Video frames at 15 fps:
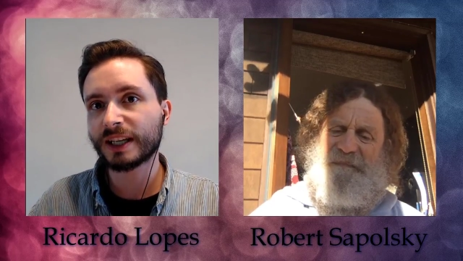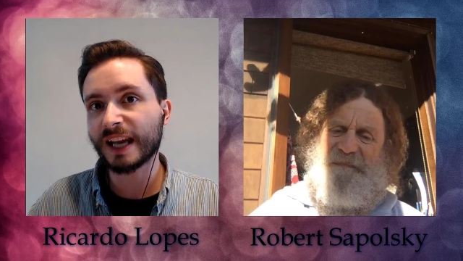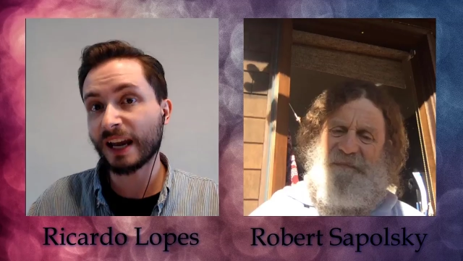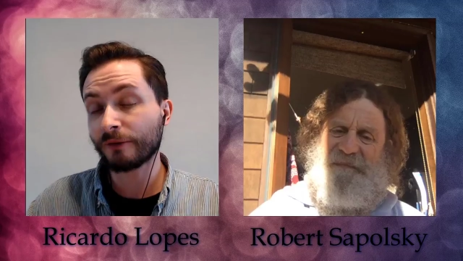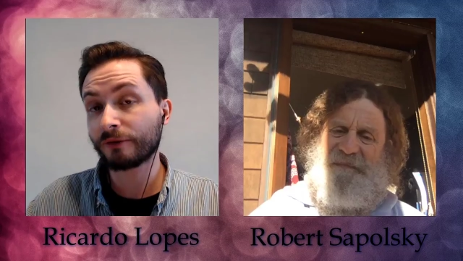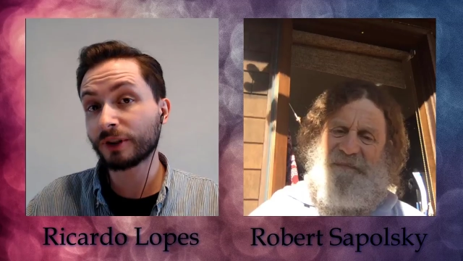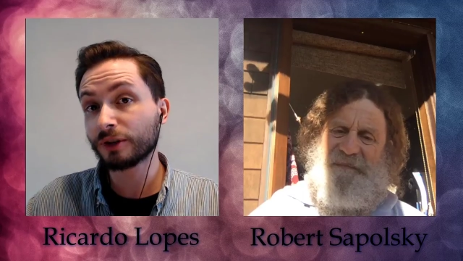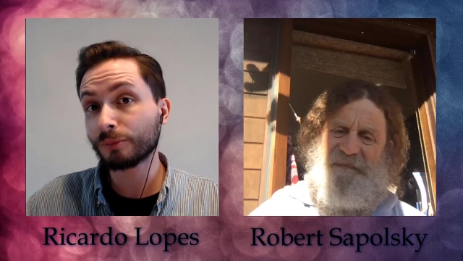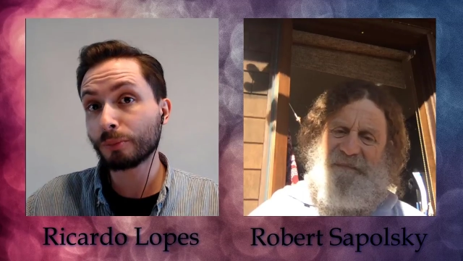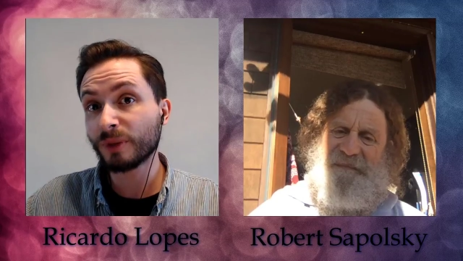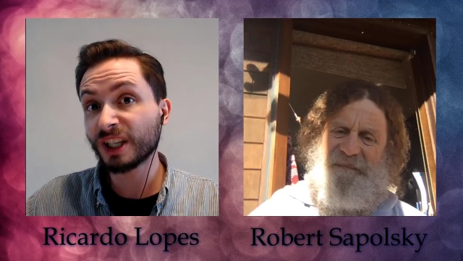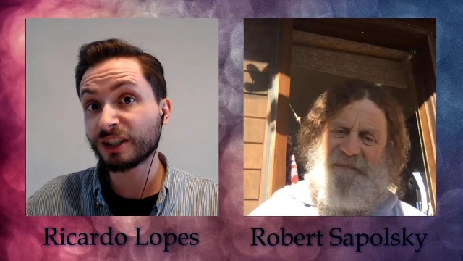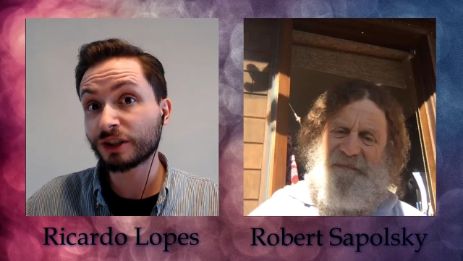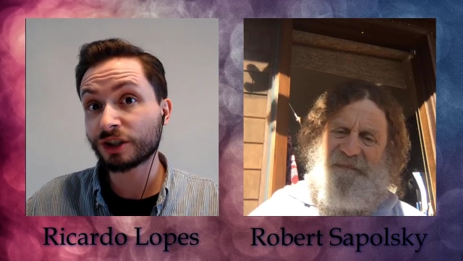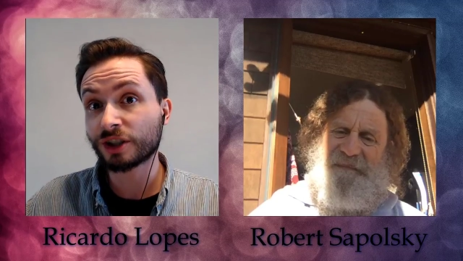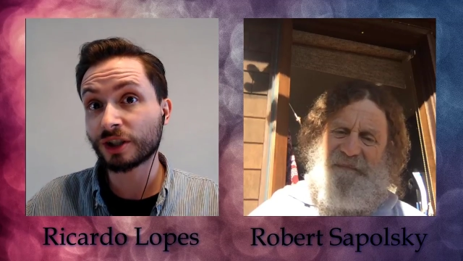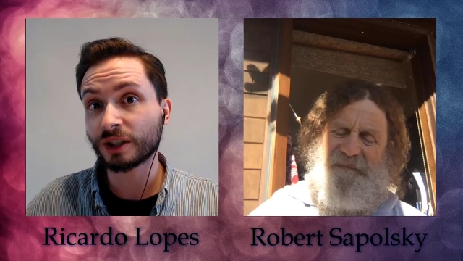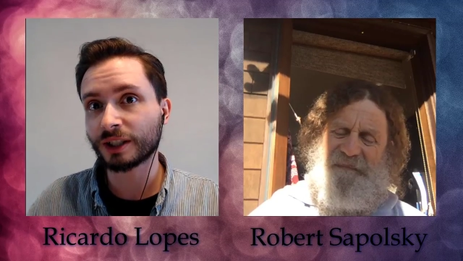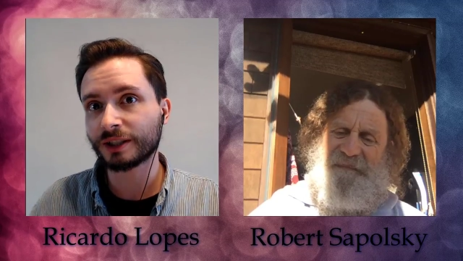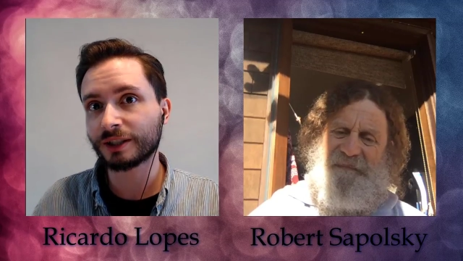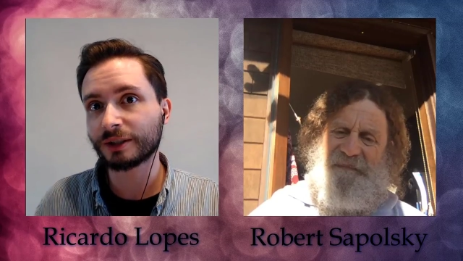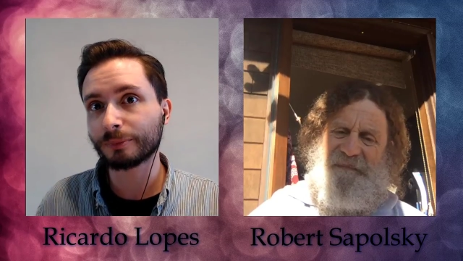Speaker 1: Kevin
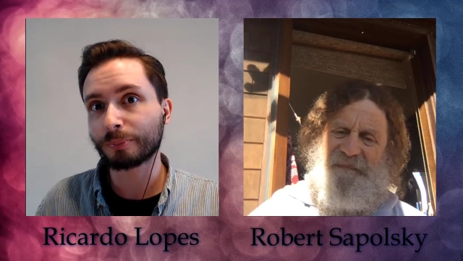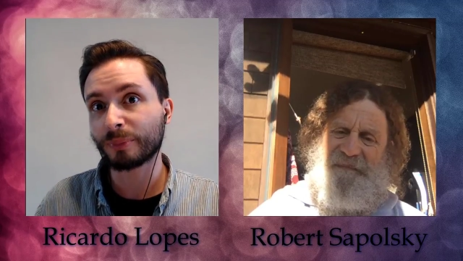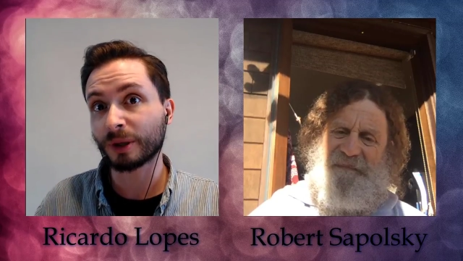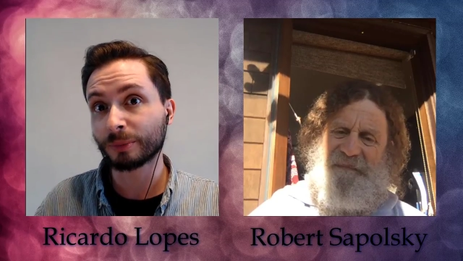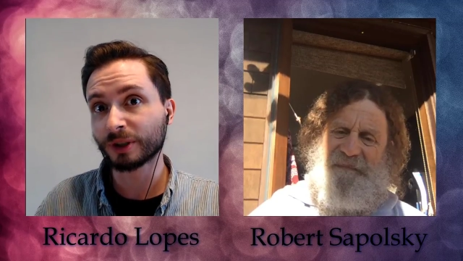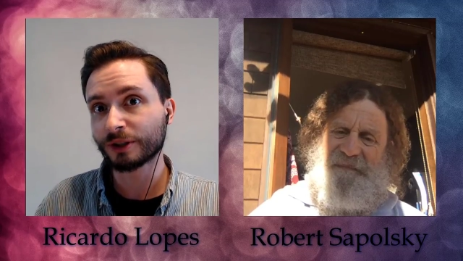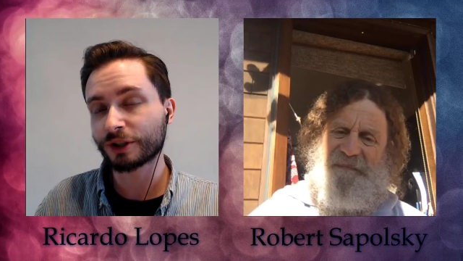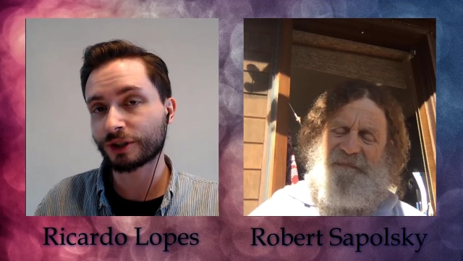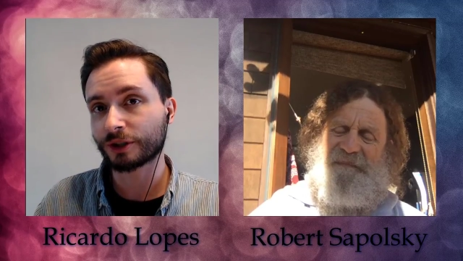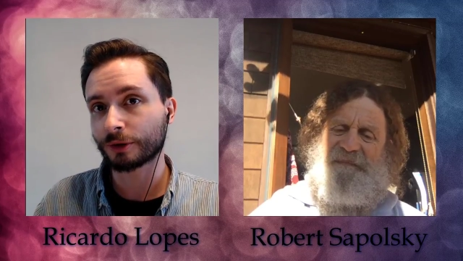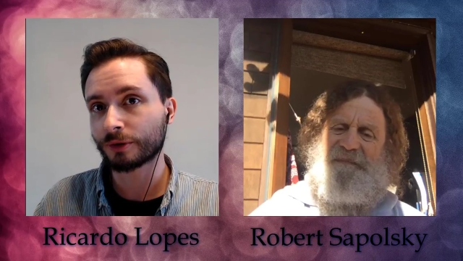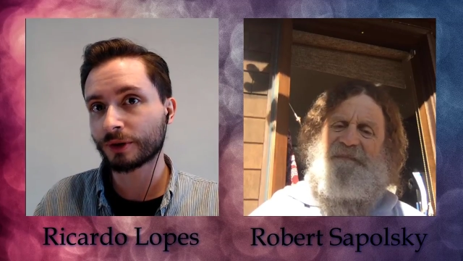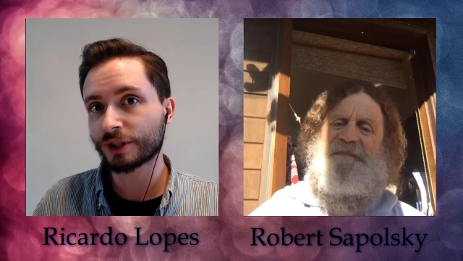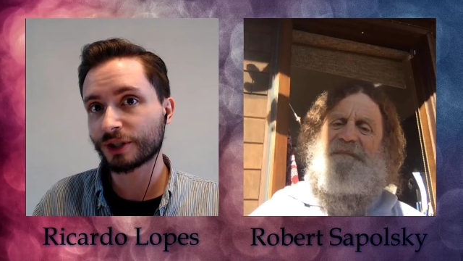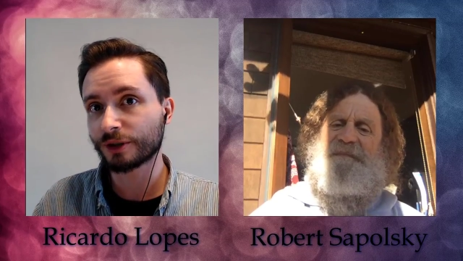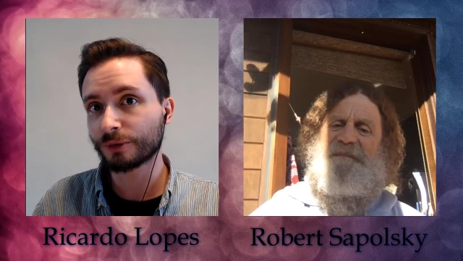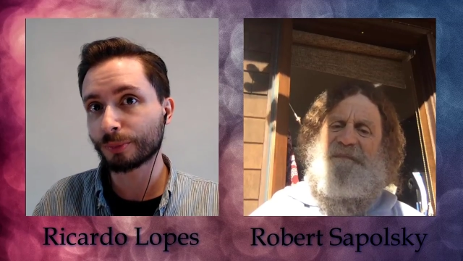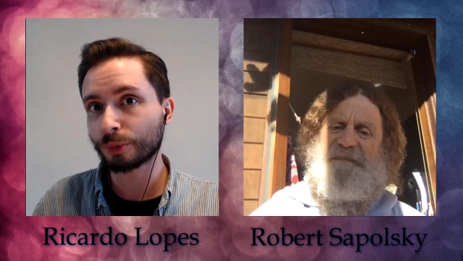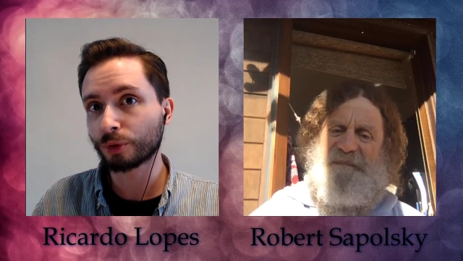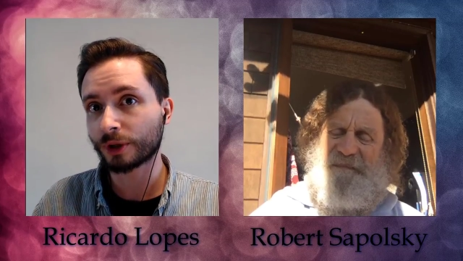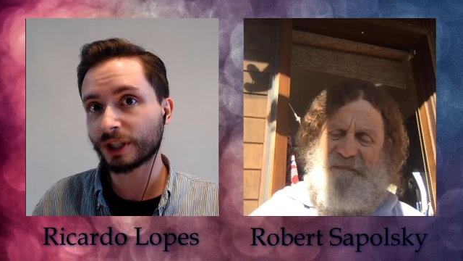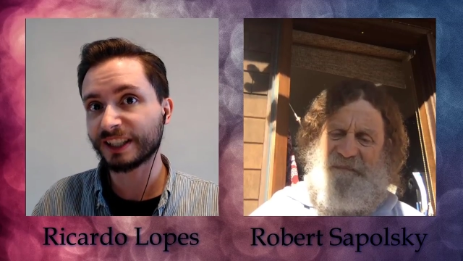Mitchell and he published a
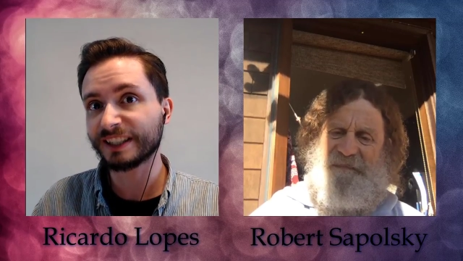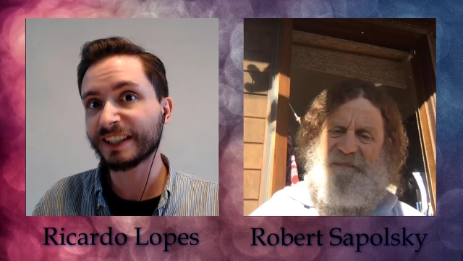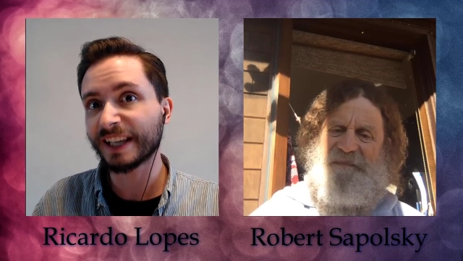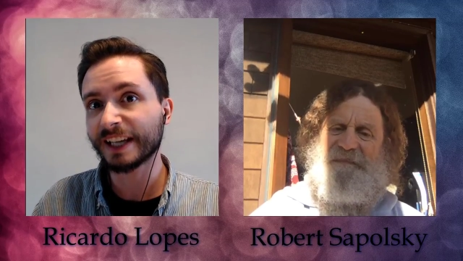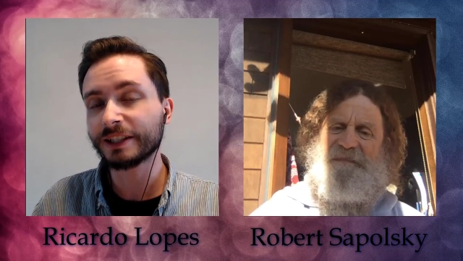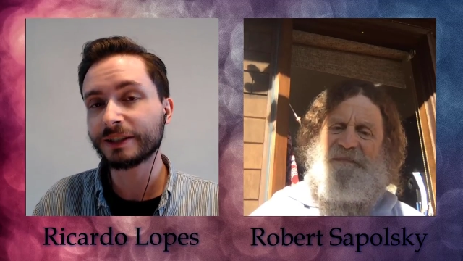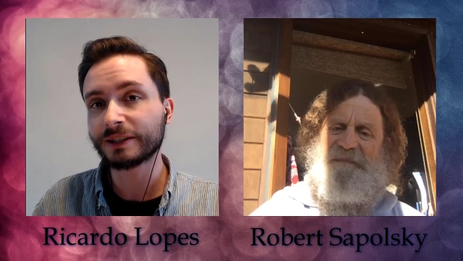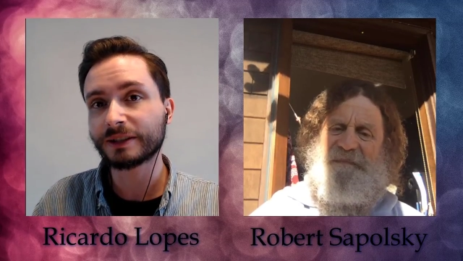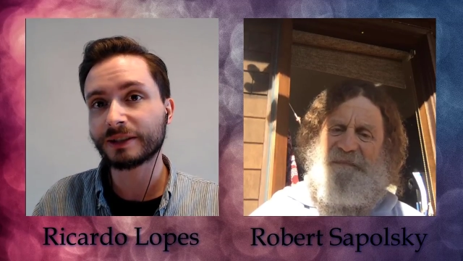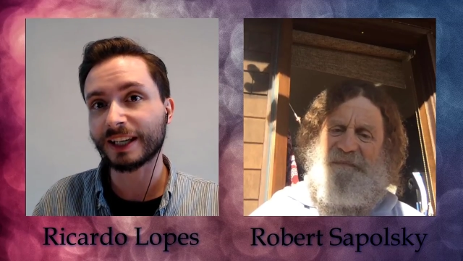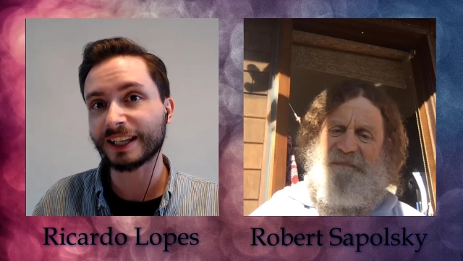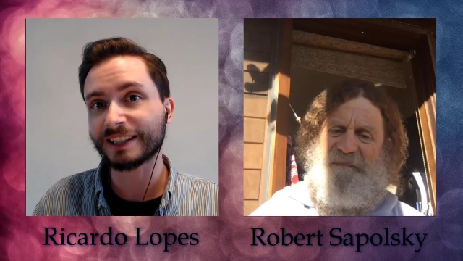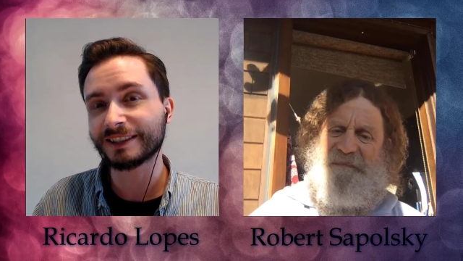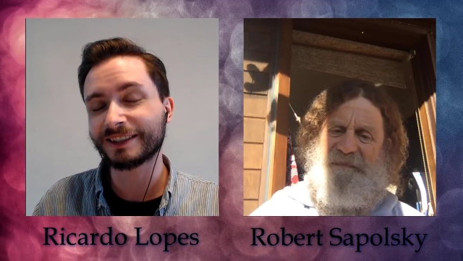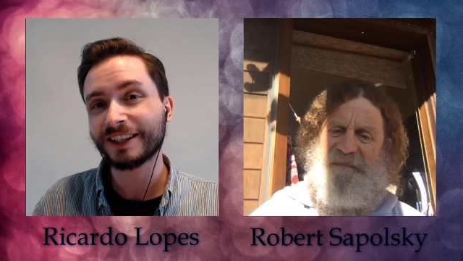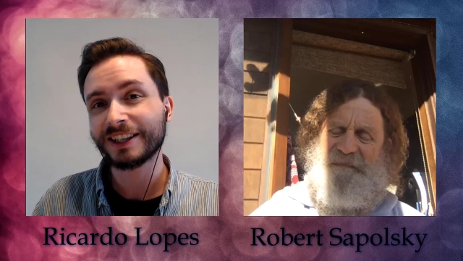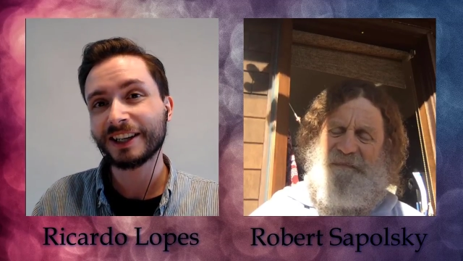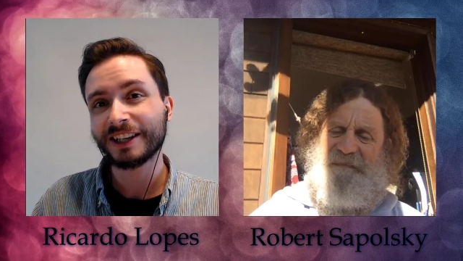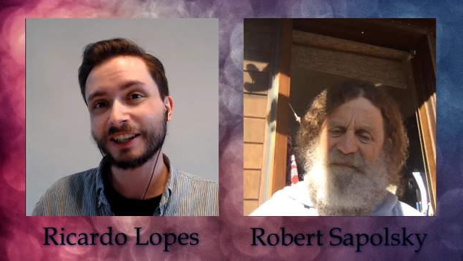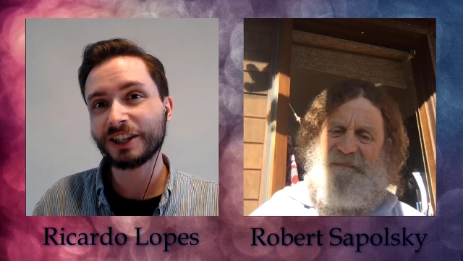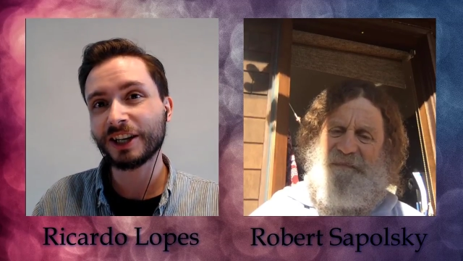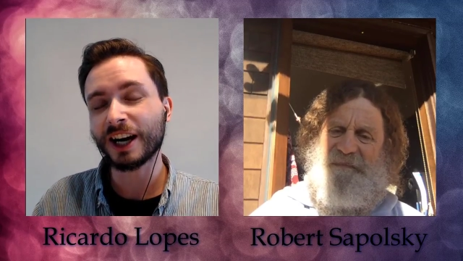recent book Innate, and
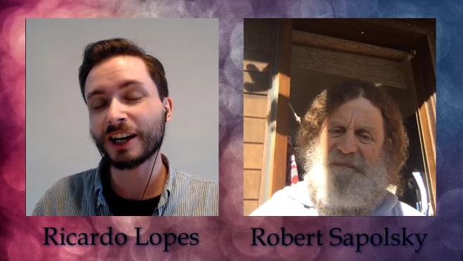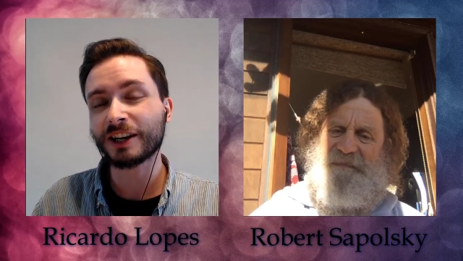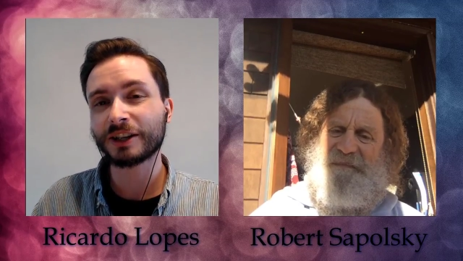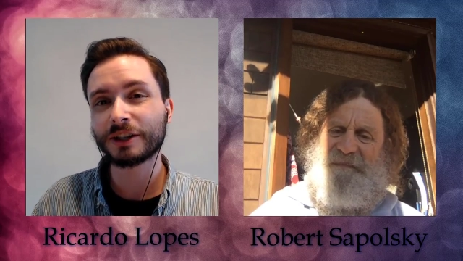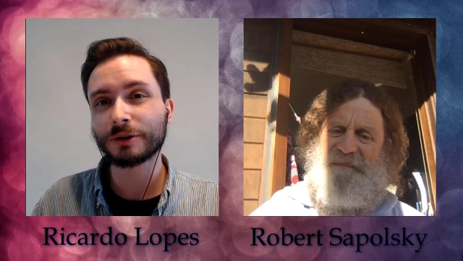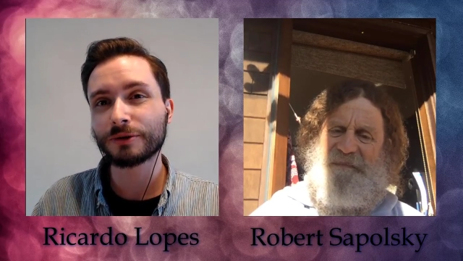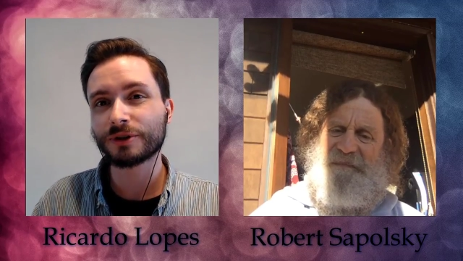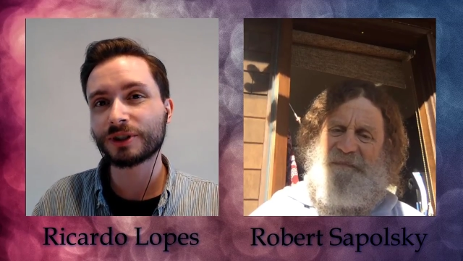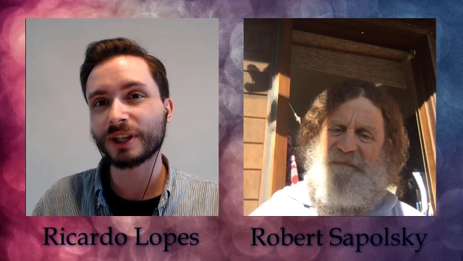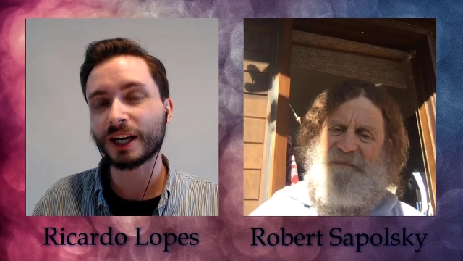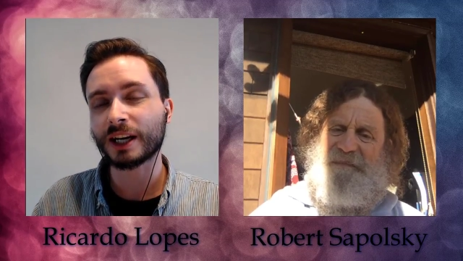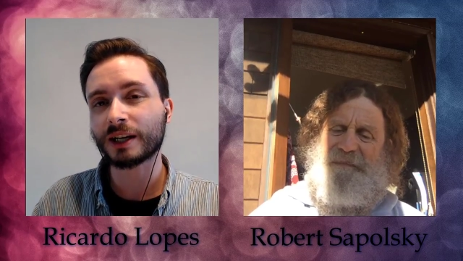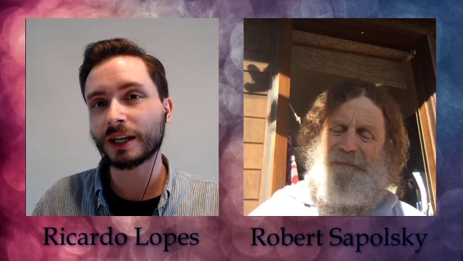he argues